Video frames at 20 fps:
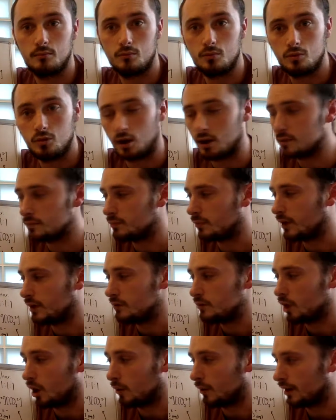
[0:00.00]
Just by
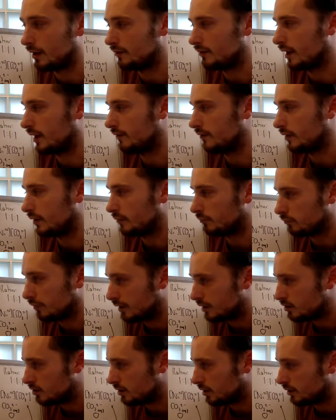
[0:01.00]
knowing that the
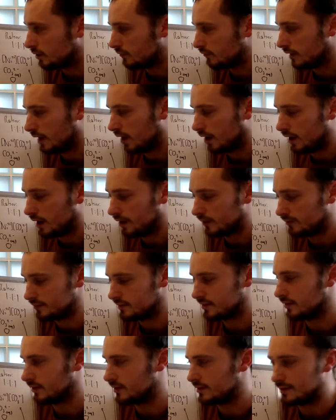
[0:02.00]
ratio of their
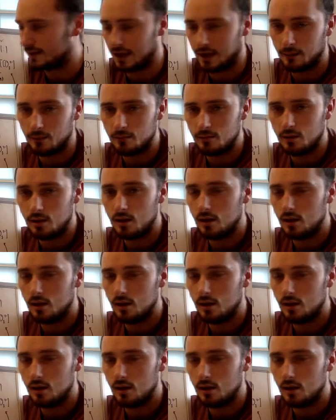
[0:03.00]
ions are the same,